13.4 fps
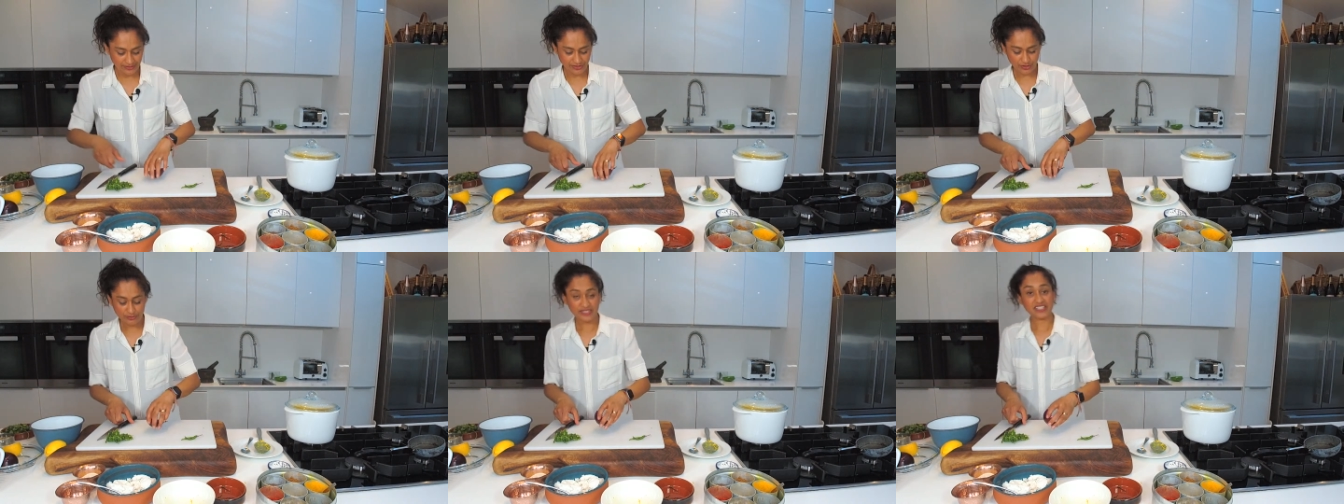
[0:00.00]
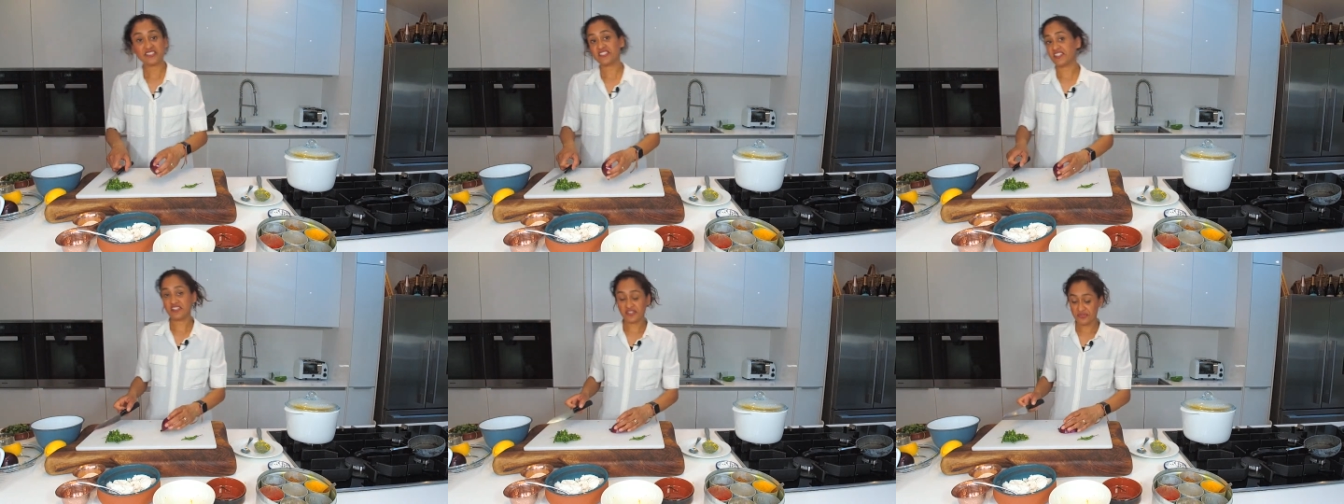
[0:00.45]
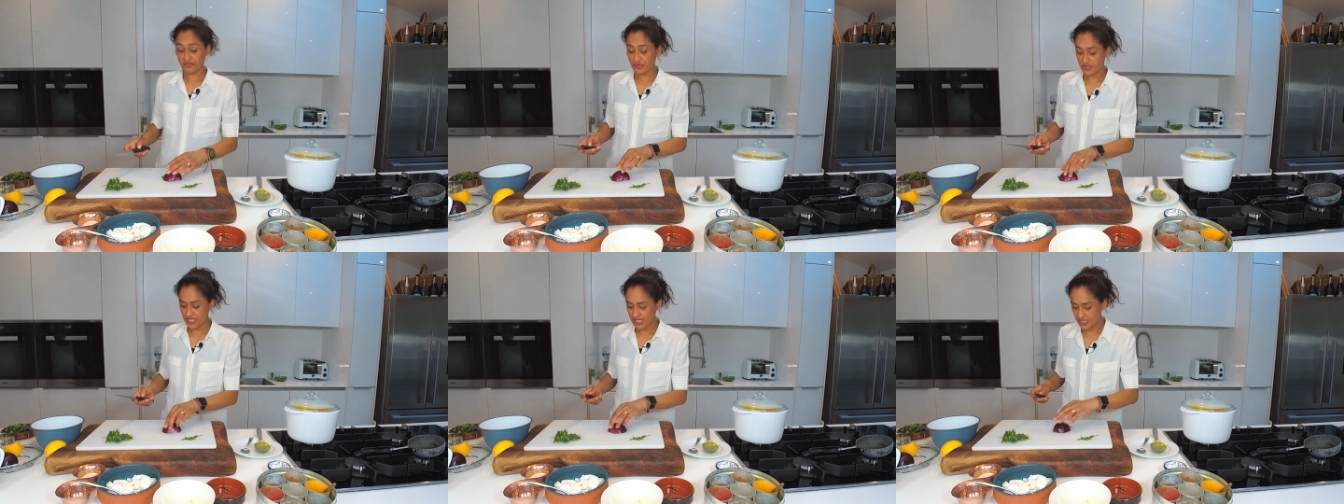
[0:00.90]
Nobody else likes
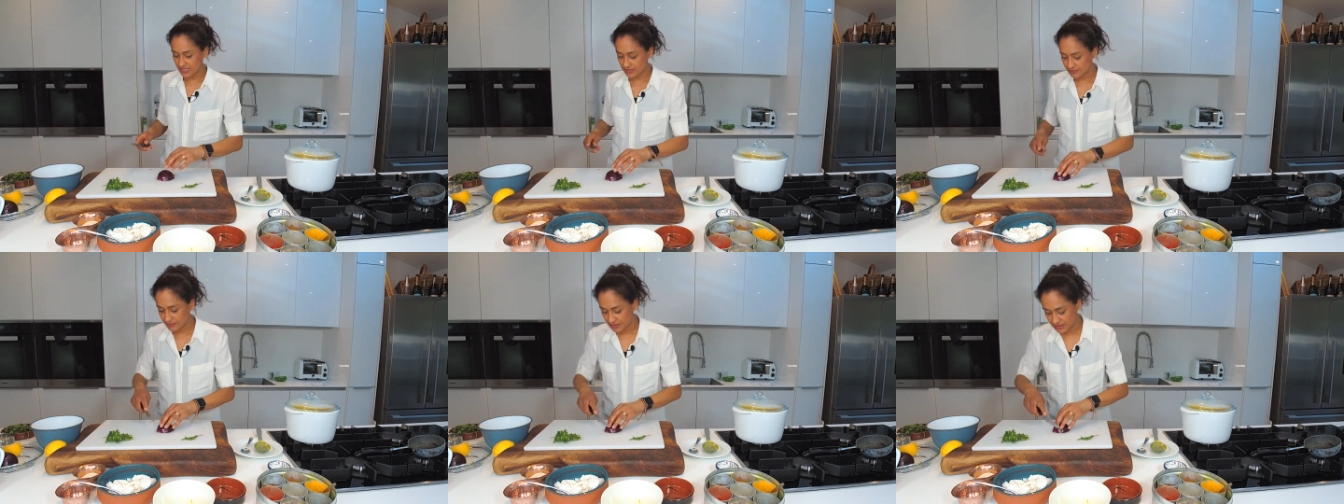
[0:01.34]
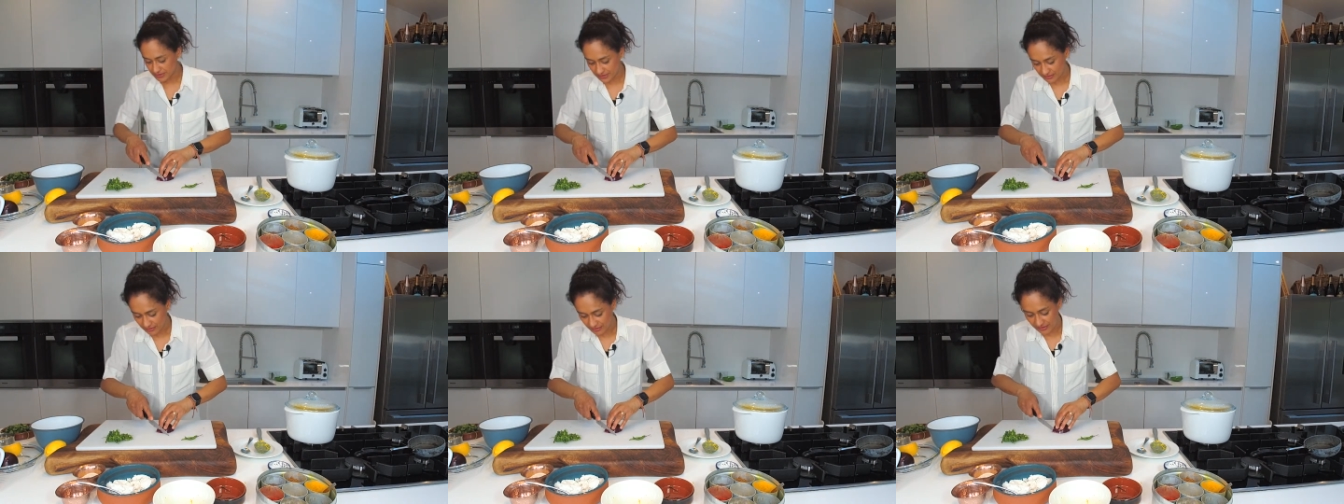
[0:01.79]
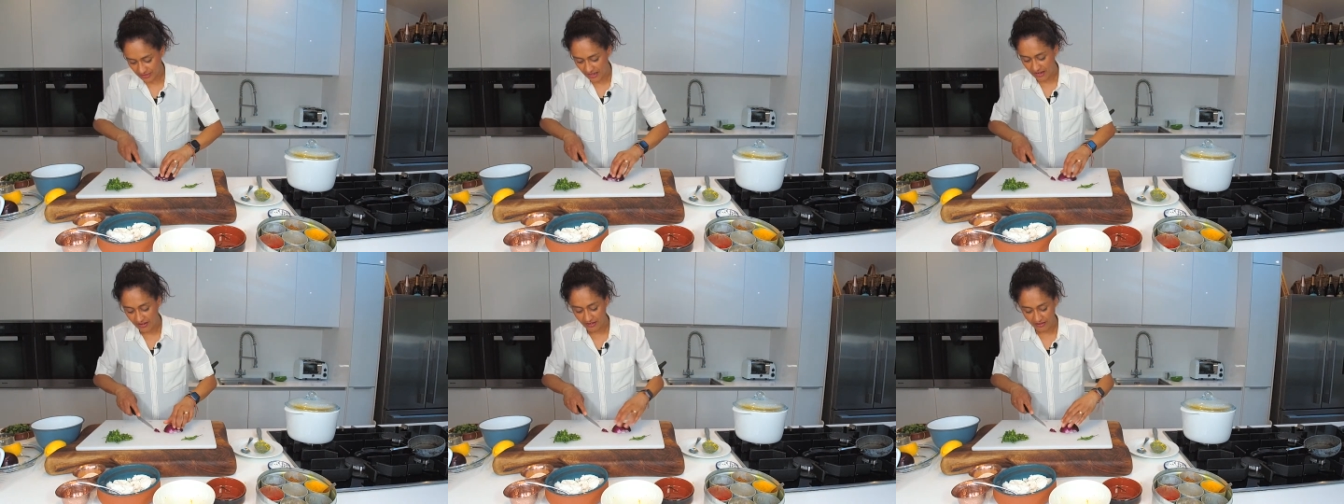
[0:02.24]
raw onion, but I
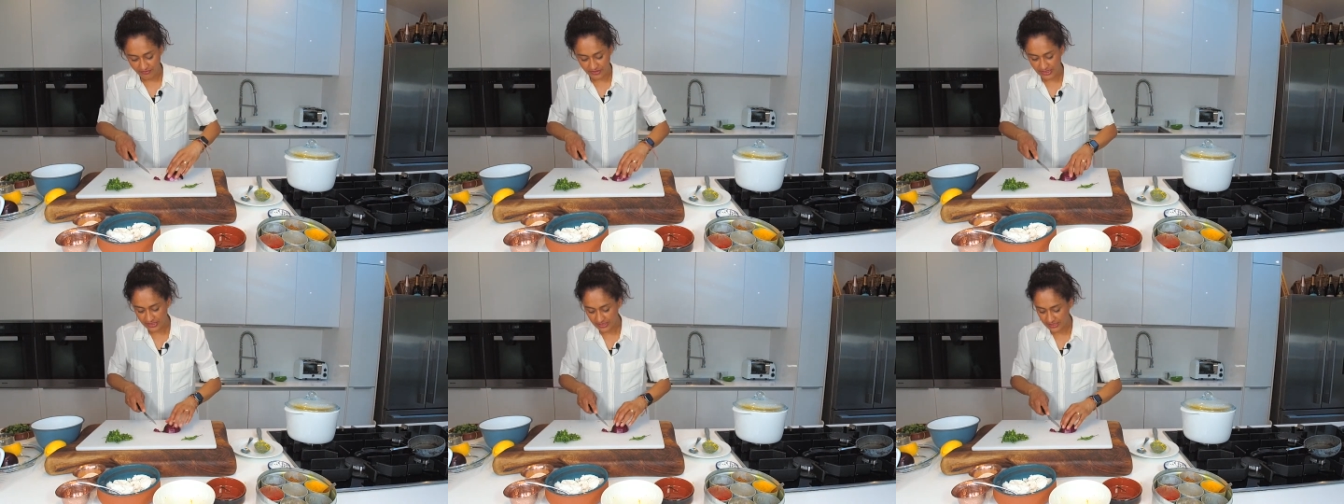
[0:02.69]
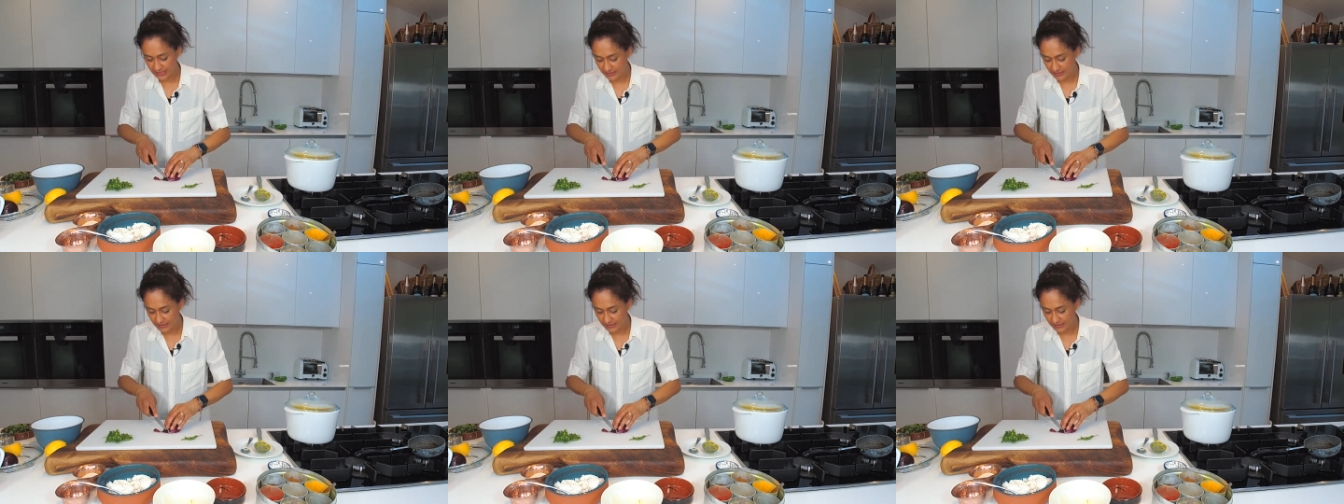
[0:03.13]
love it.